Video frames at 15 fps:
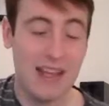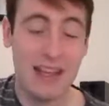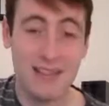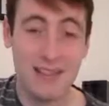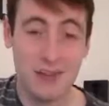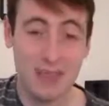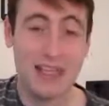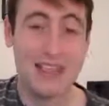
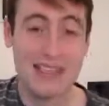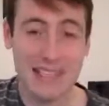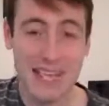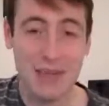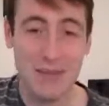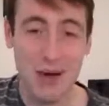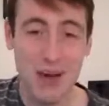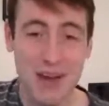until we get to
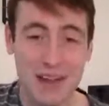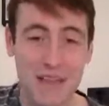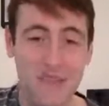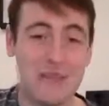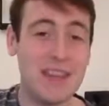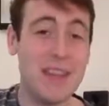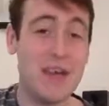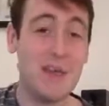D minor.
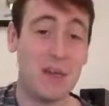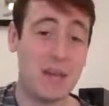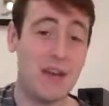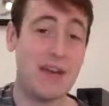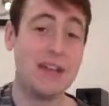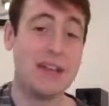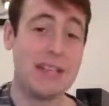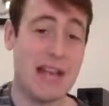And then we're
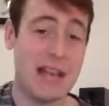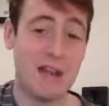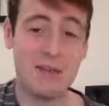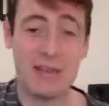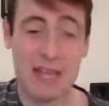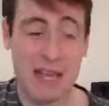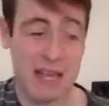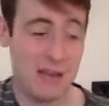going
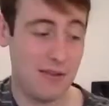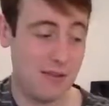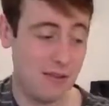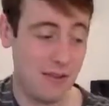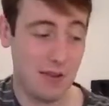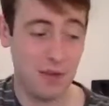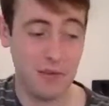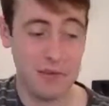down,
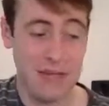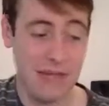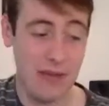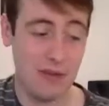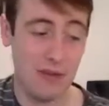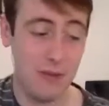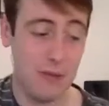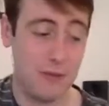down, up, down,
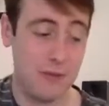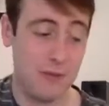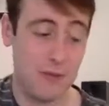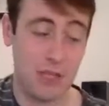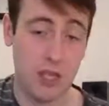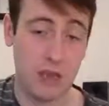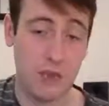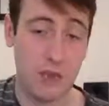
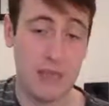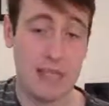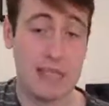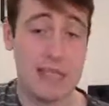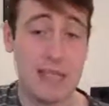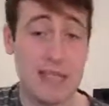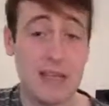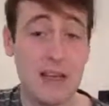up for 2
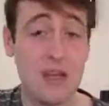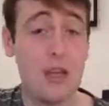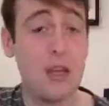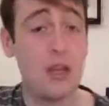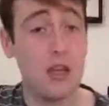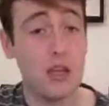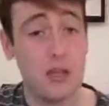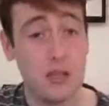beats.
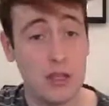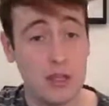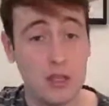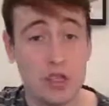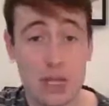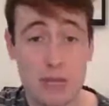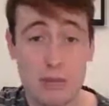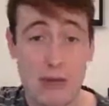
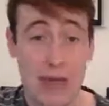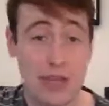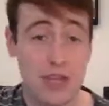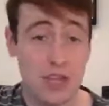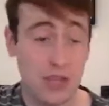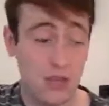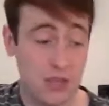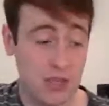G
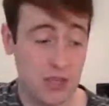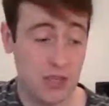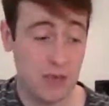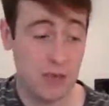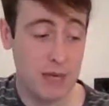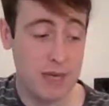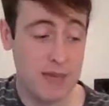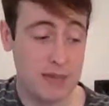major for 2
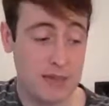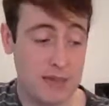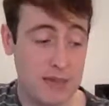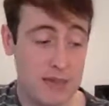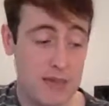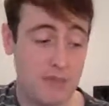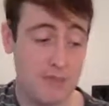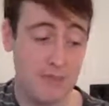
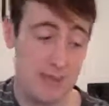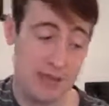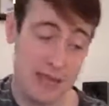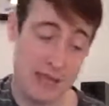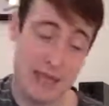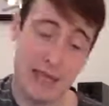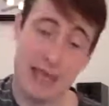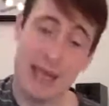beats.
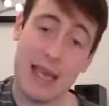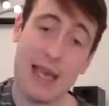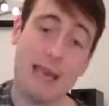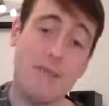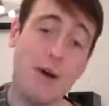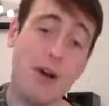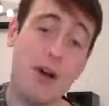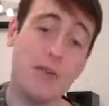
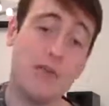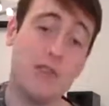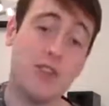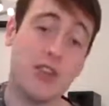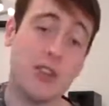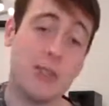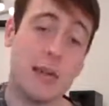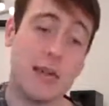E minor for
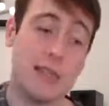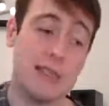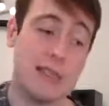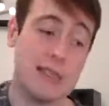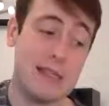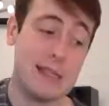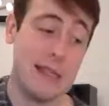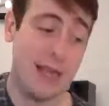2
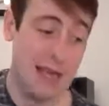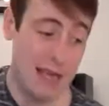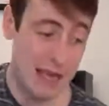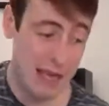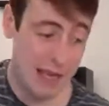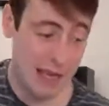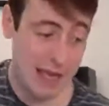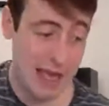beats.
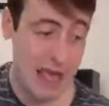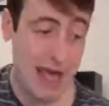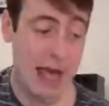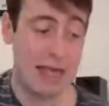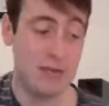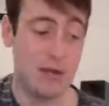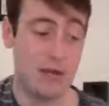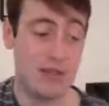
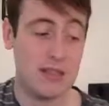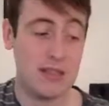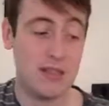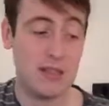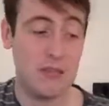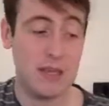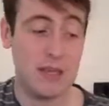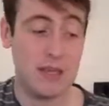A minor
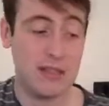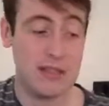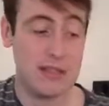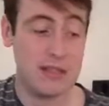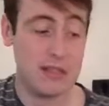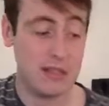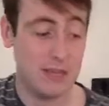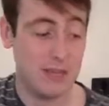2
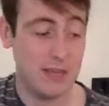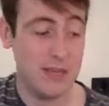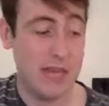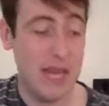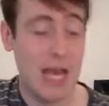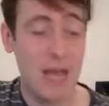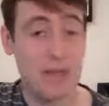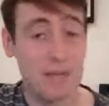beats.
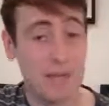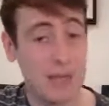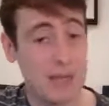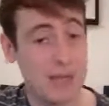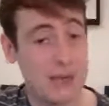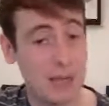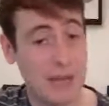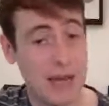And then
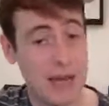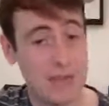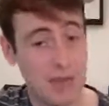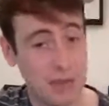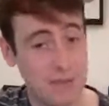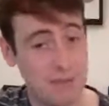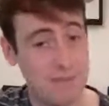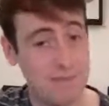B flat
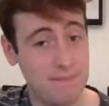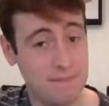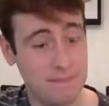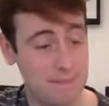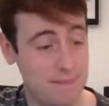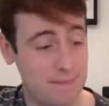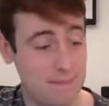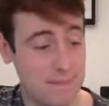major
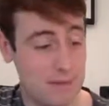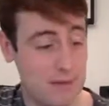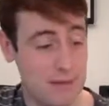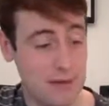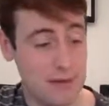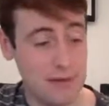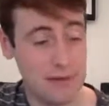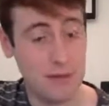
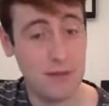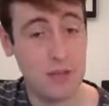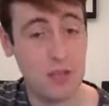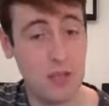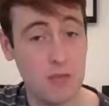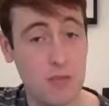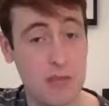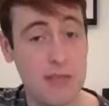for
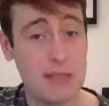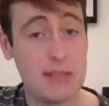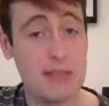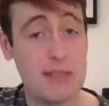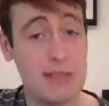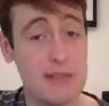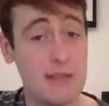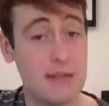2
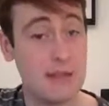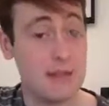beats.